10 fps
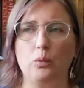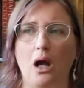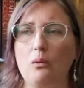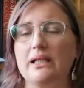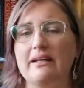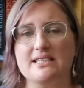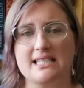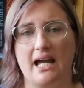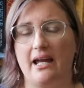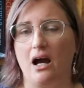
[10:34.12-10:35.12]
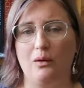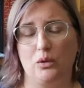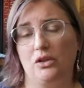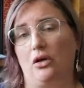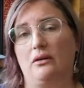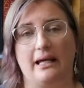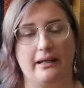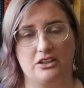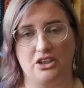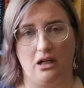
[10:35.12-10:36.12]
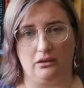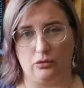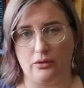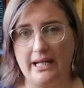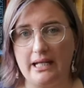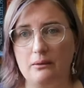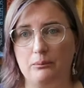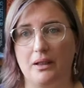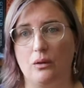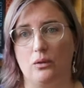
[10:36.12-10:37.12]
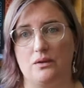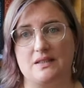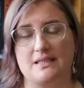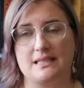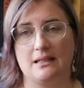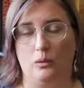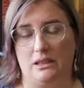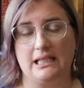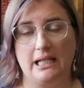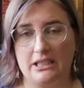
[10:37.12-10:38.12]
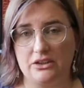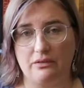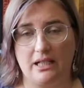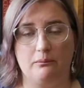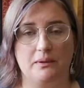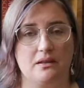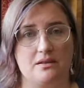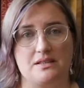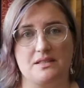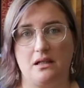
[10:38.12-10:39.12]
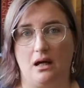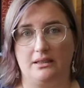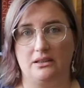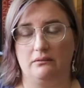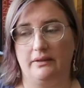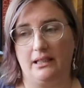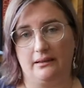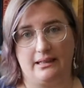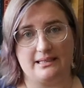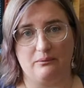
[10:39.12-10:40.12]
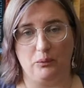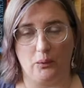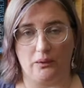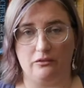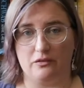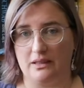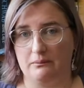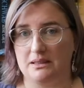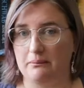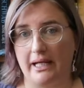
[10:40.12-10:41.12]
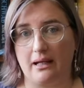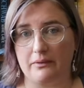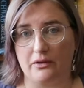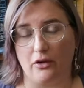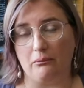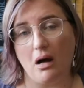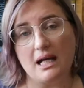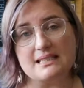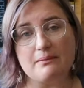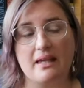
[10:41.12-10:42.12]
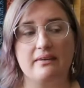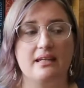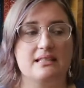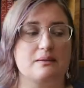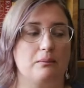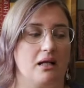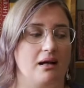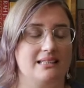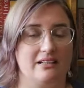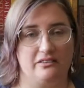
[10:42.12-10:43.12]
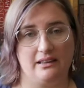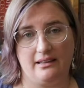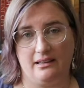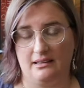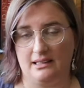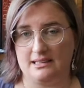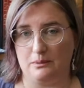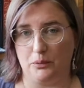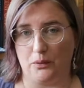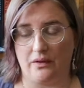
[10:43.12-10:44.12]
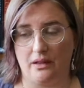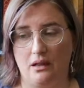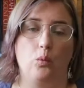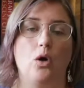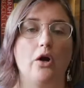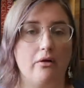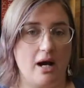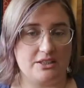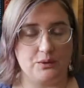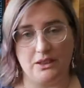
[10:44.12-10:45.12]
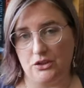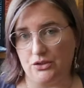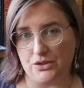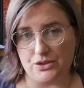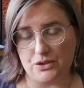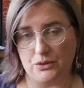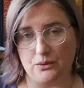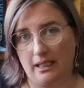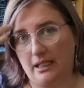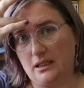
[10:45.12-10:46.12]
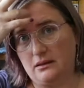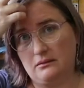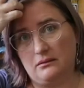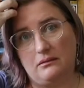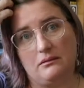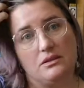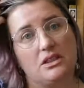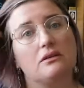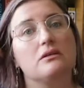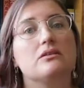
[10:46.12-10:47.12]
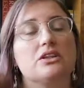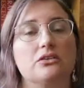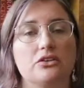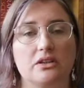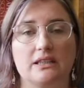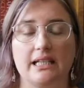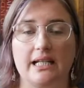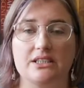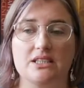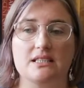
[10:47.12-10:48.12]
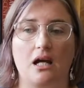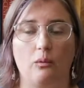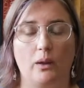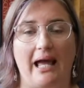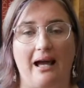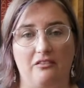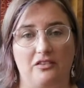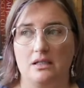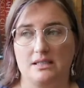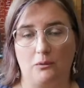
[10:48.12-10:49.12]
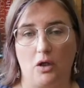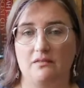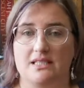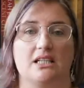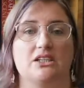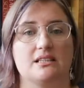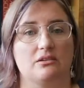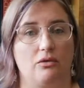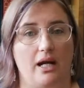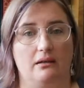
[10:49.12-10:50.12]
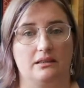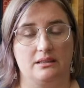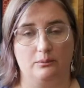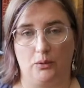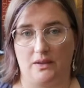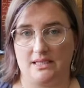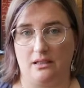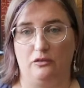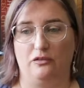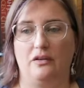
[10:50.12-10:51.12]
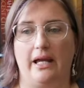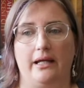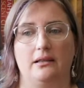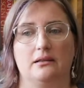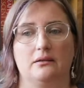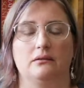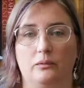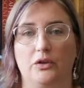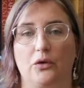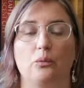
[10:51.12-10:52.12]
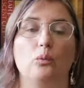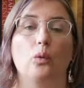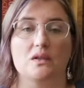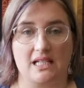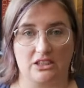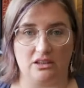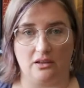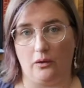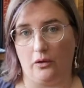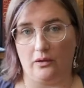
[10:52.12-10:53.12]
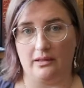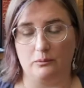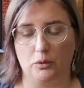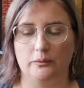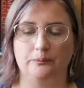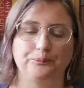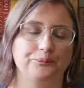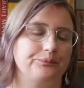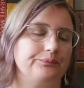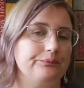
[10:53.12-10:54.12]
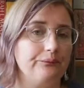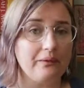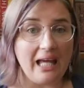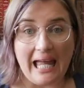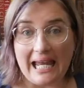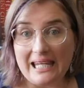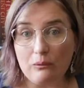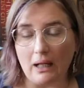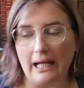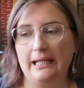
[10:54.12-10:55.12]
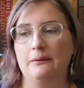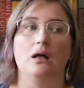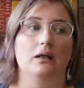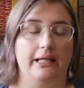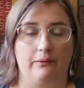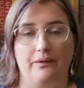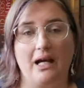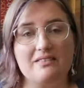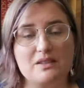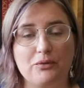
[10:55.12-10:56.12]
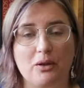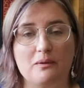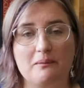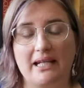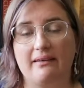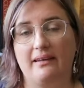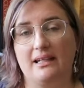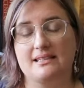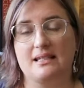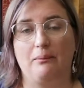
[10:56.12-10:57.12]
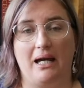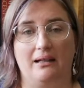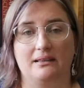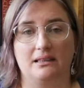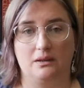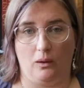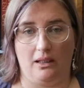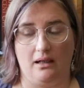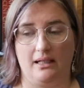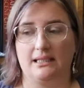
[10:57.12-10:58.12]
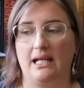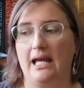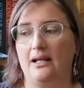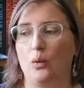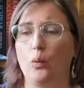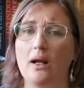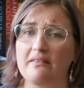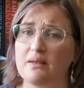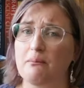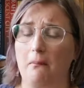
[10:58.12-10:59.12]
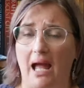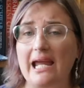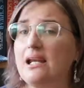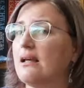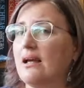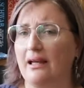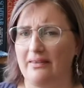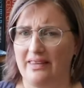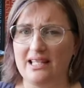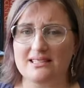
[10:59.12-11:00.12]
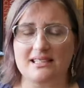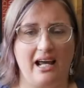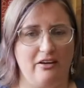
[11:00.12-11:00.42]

would never say I would not let a child read because, or a teenager read, because I think that it's important for them to make up their own minds about things, but I definitely think that it's a book that were I to introduce to any children or teenagers, I would have some conversations around the book itself and, you know, what's actually going on in the book. Anyway, yeah, I have some problematic things about Twilight, and one of the main things that I